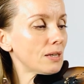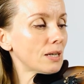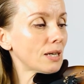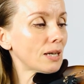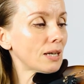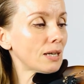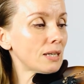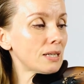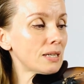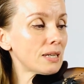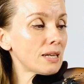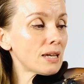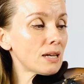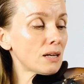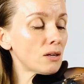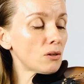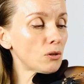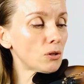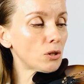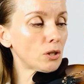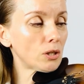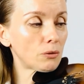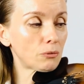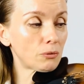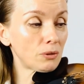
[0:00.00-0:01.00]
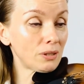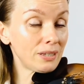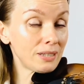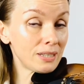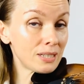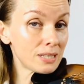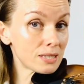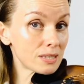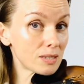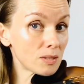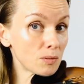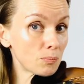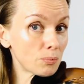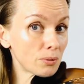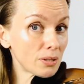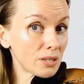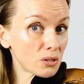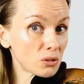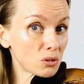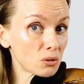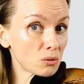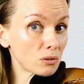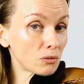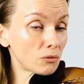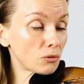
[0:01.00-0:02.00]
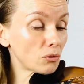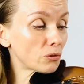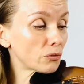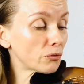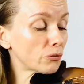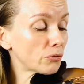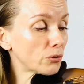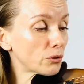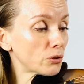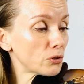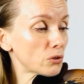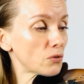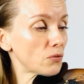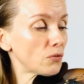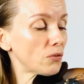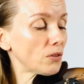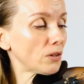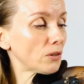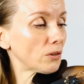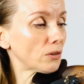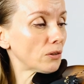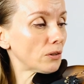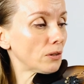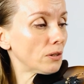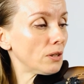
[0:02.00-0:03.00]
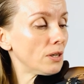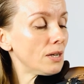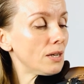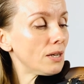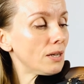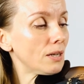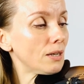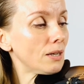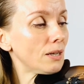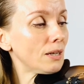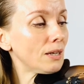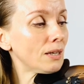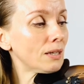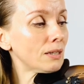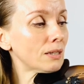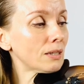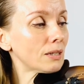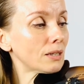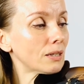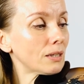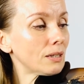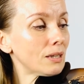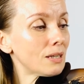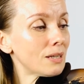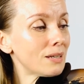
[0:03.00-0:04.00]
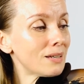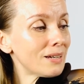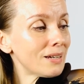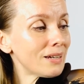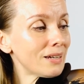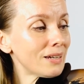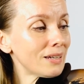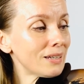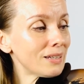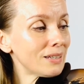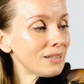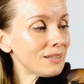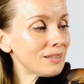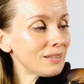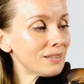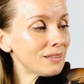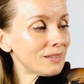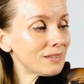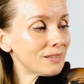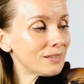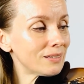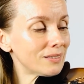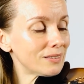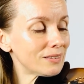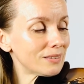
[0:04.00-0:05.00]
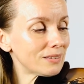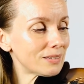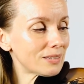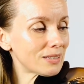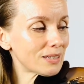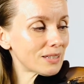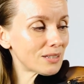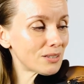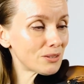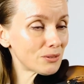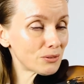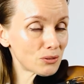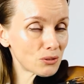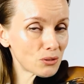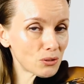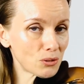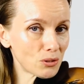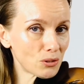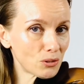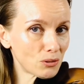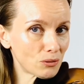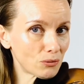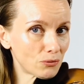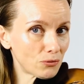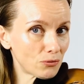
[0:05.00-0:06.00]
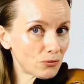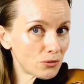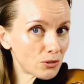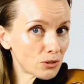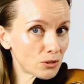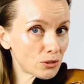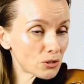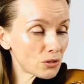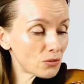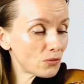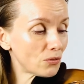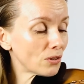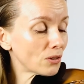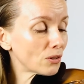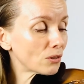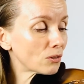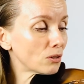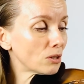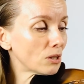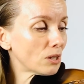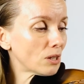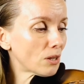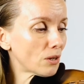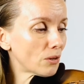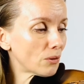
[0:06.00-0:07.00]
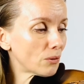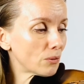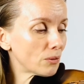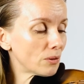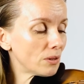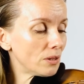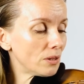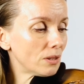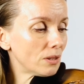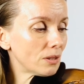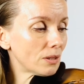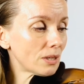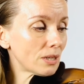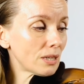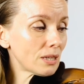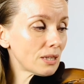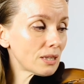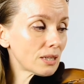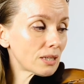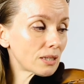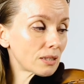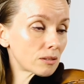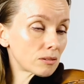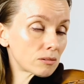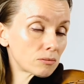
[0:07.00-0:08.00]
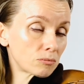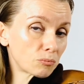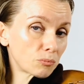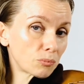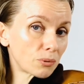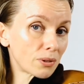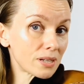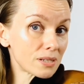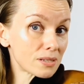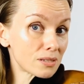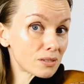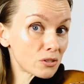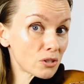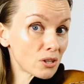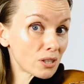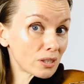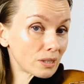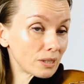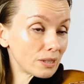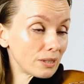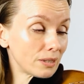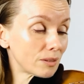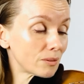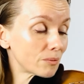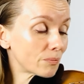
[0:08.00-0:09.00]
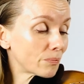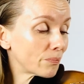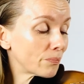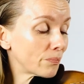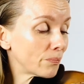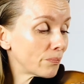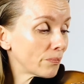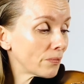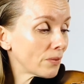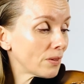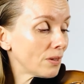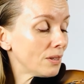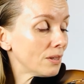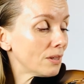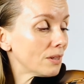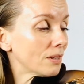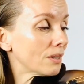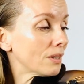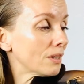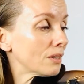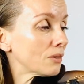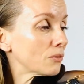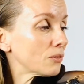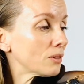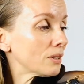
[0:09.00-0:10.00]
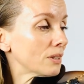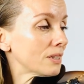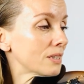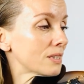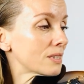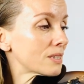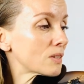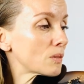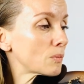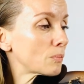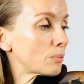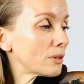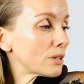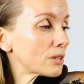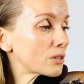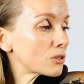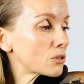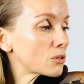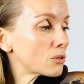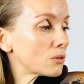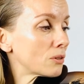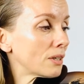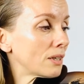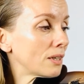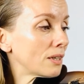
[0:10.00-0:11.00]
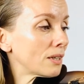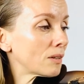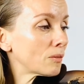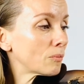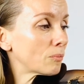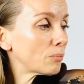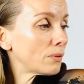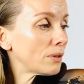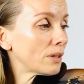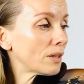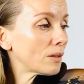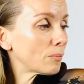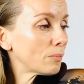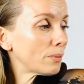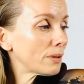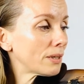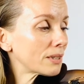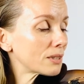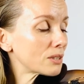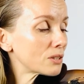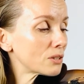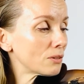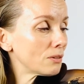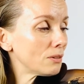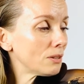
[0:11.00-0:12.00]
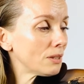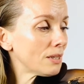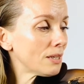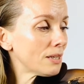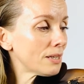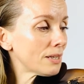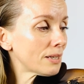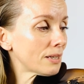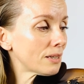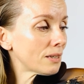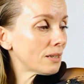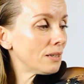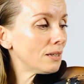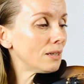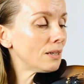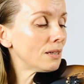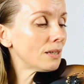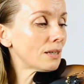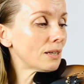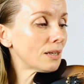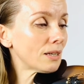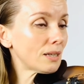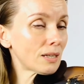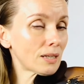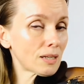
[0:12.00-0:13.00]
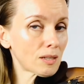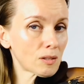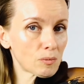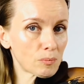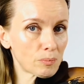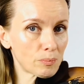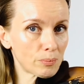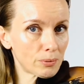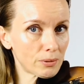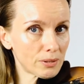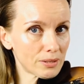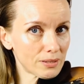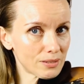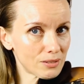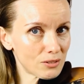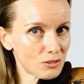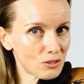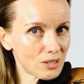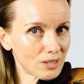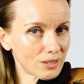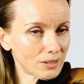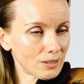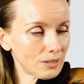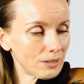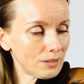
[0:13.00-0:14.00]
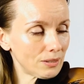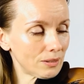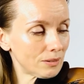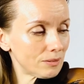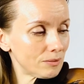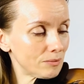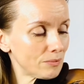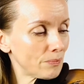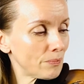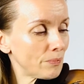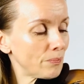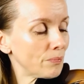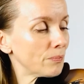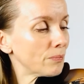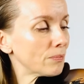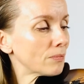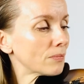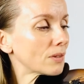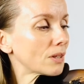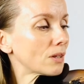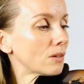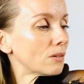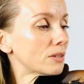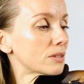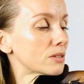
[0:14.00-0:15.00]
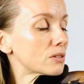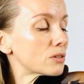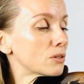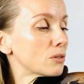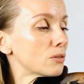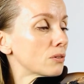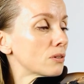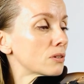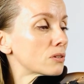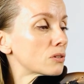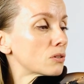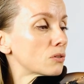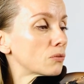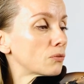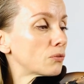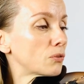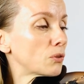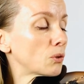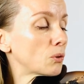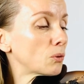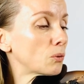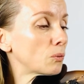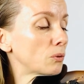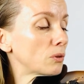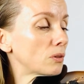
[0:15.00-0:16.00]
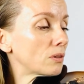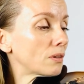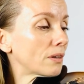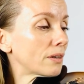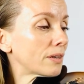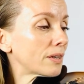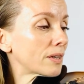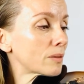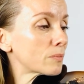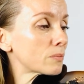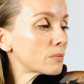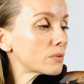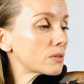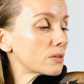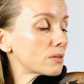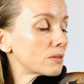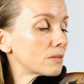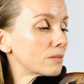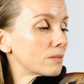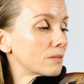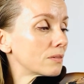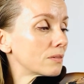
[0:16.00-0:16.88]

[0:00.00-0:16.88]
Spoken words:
And now release the pressure of your first finger and glide it down to your first finger low and then press gently. Then release the pressure and bring it back to the line and press gently. Now let's do this a few times.